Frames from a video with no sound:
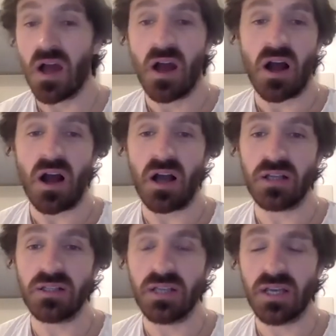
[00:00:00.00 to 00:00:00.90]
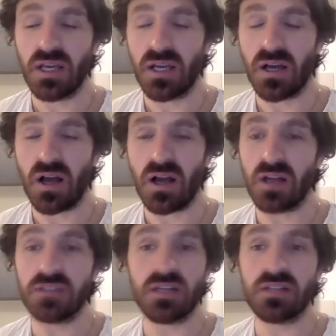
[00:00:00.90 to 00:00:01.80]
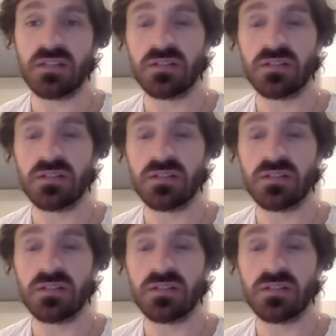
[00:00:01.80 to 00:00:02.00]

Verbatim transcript: films or? Yeah. I, d I don't